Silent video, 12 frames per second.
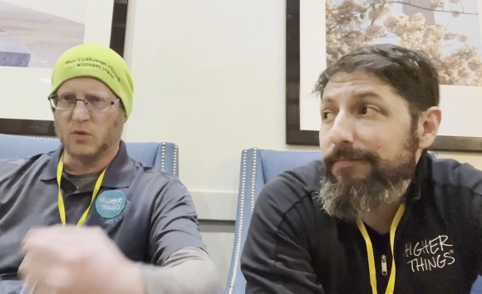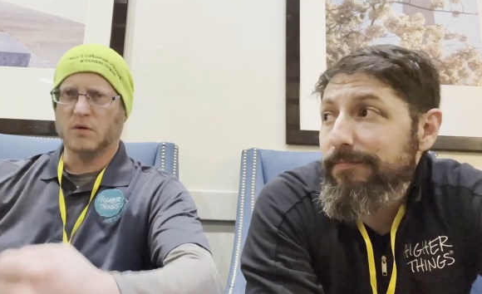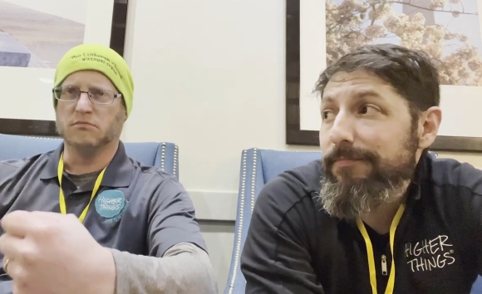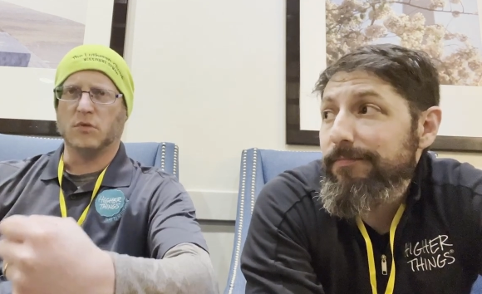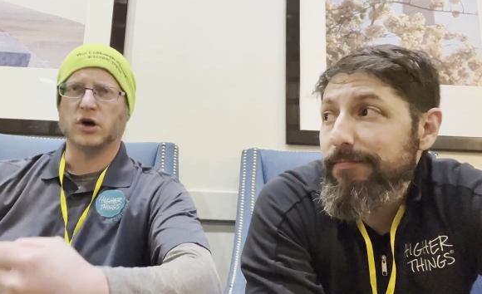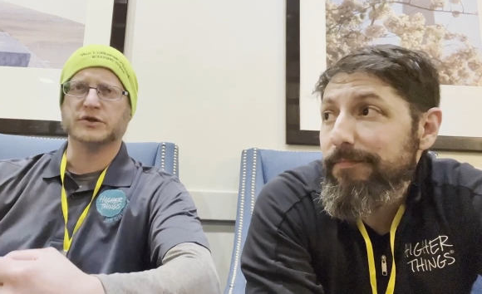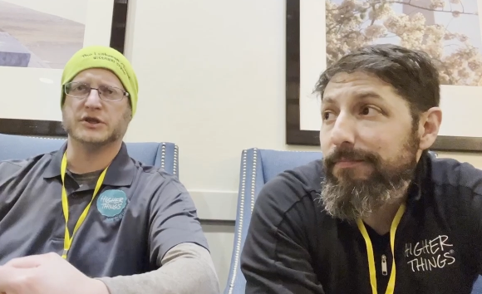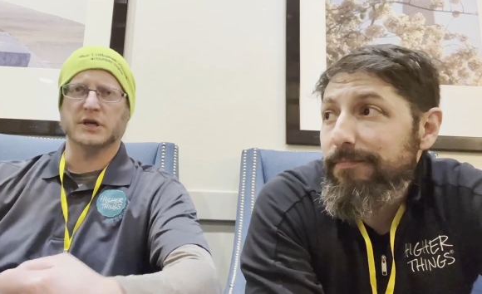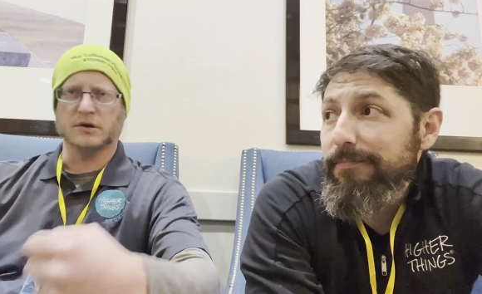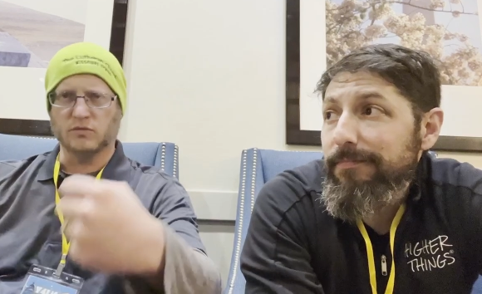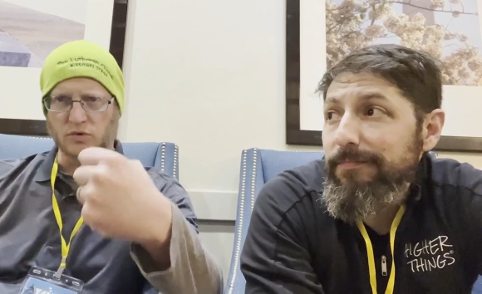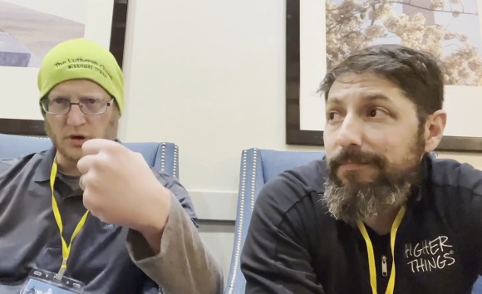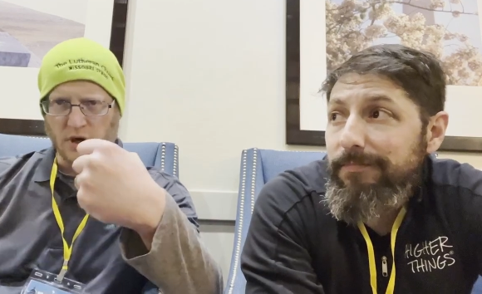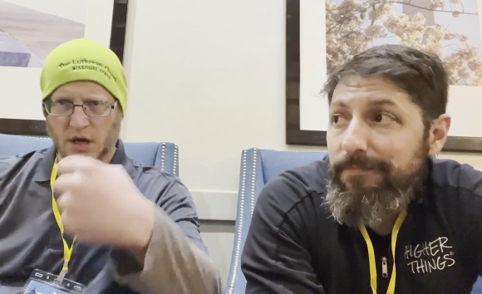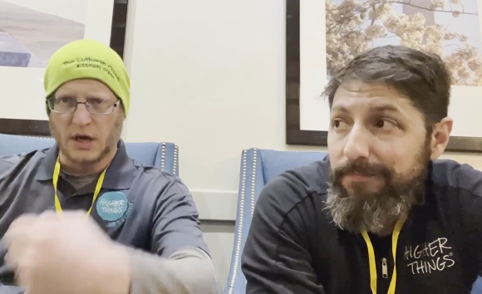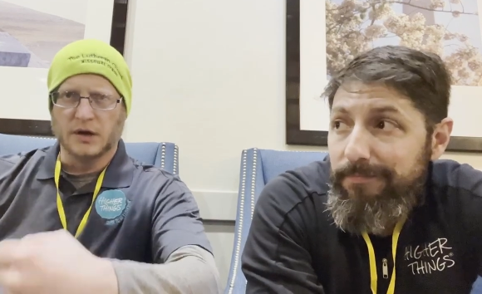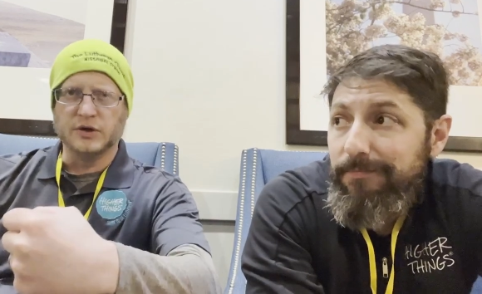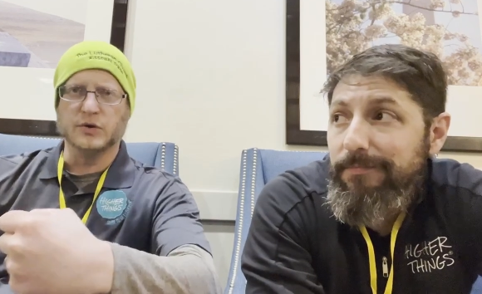Speaker 1: we're marching,
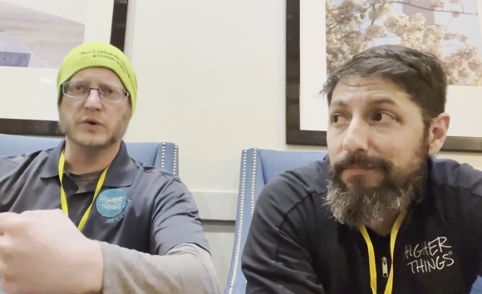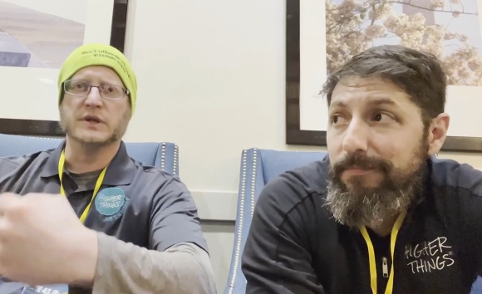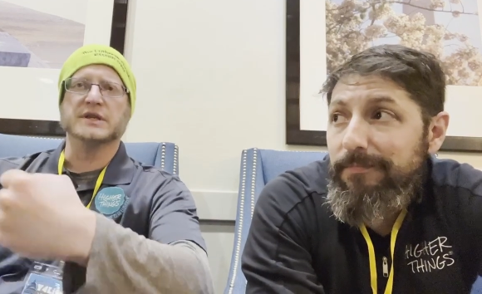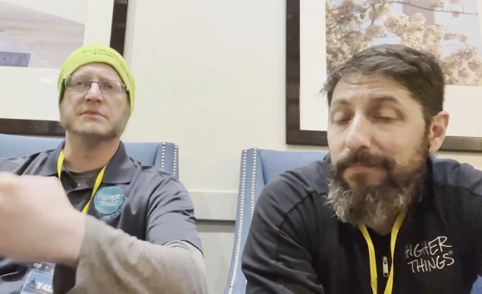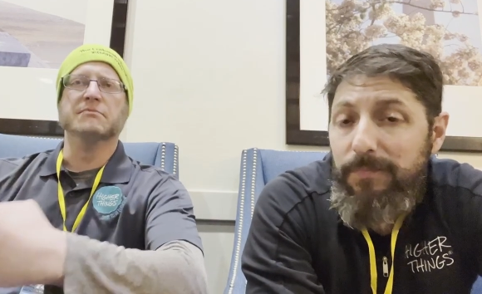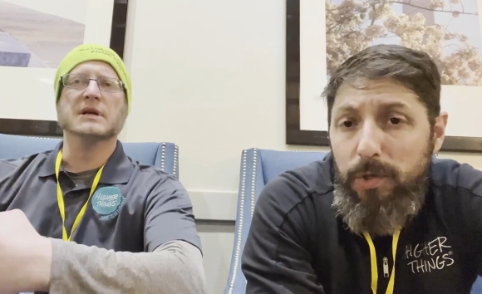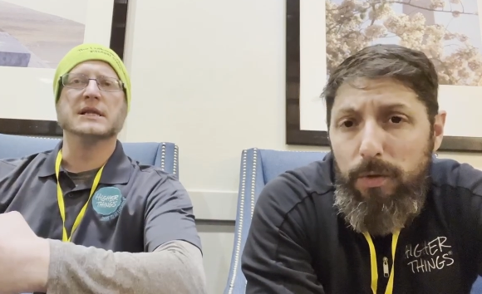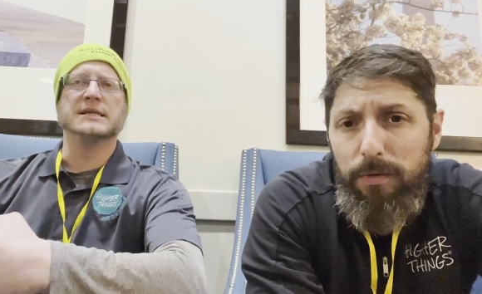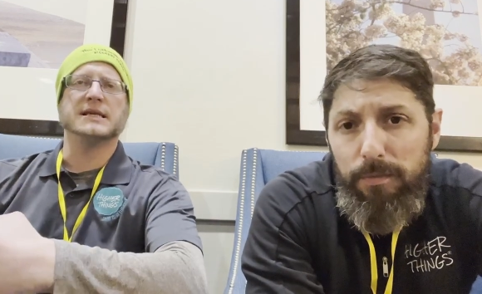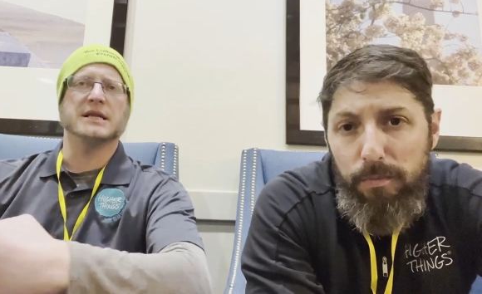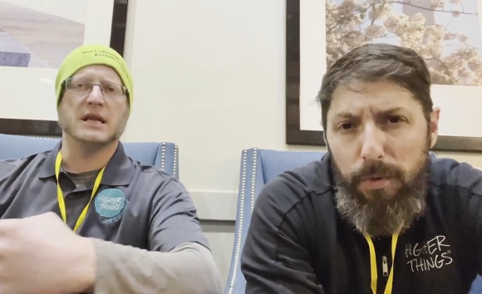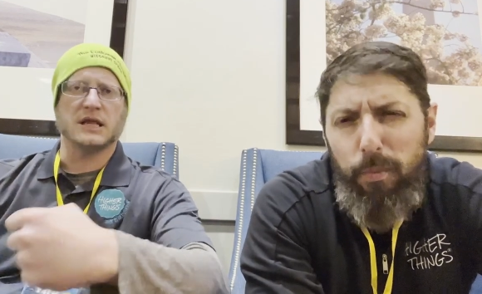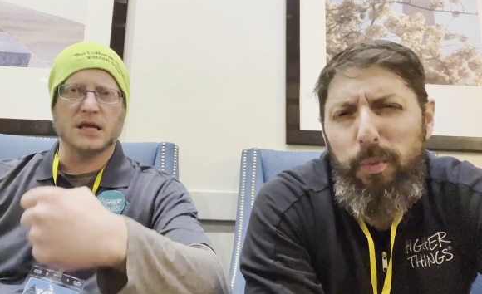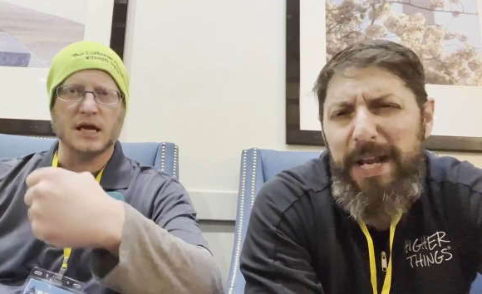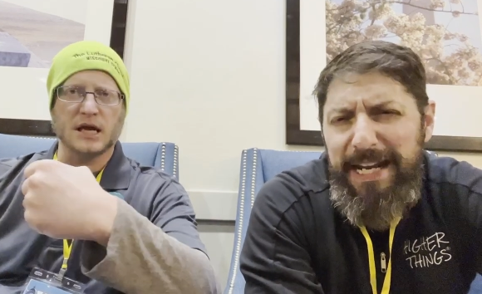we're doing this militant we're thing.